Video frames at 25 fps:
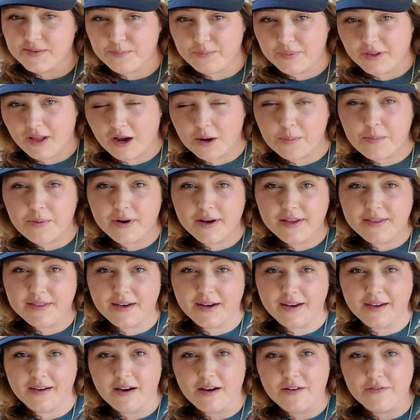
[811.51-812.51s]
block print
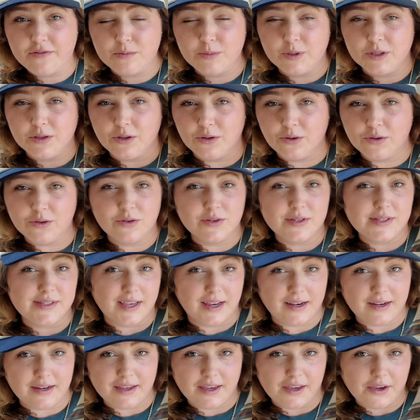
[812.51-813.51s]
that I got from a local
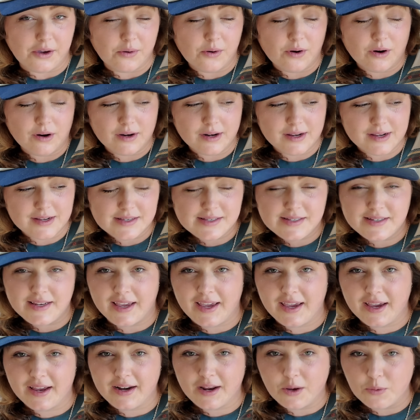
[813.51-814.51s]
San Diego artist,
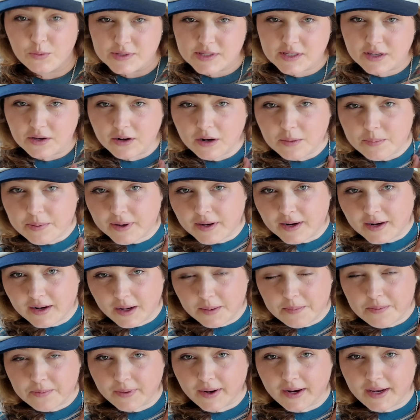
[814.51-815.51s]
and I was gonna put it
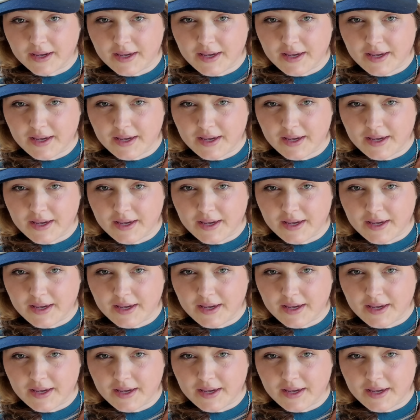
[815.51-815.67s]
up right